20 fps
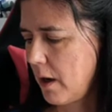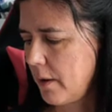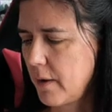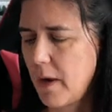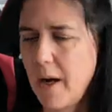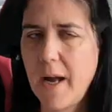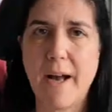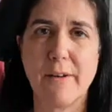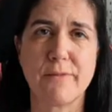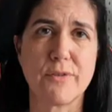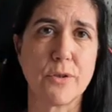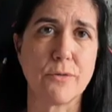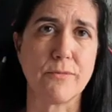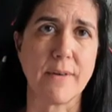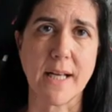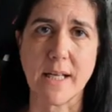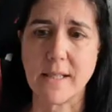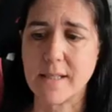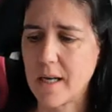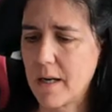I have to
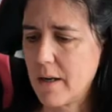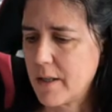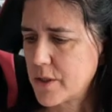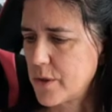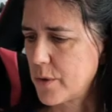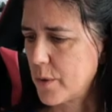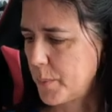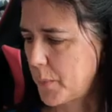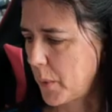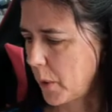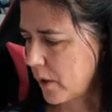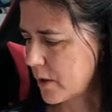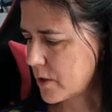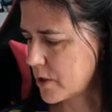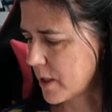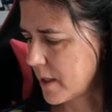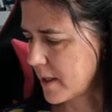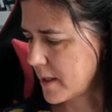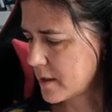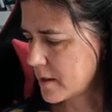read it, I do
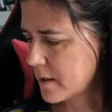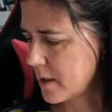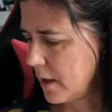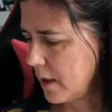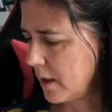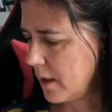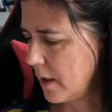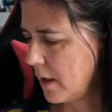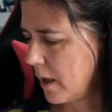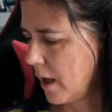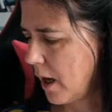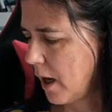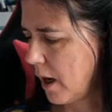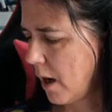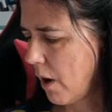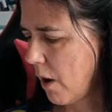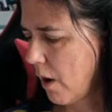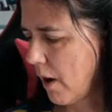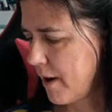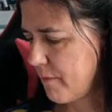apologise, a
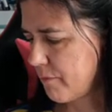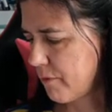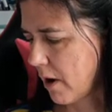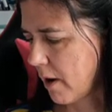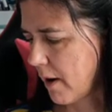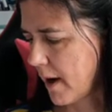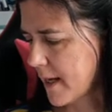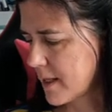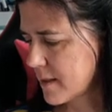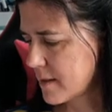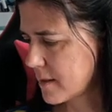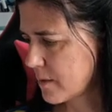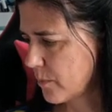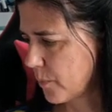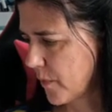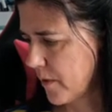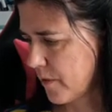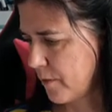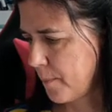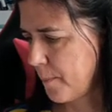high rise
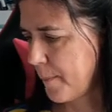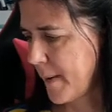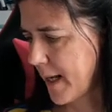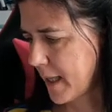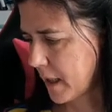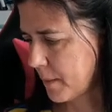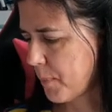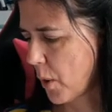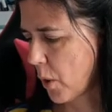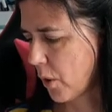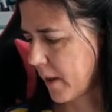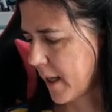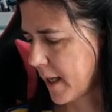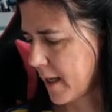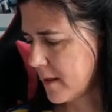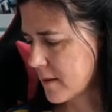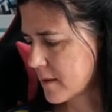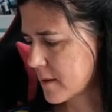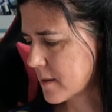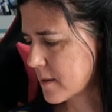with back
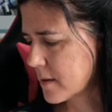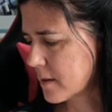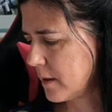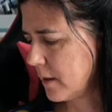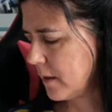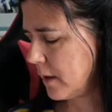pockets.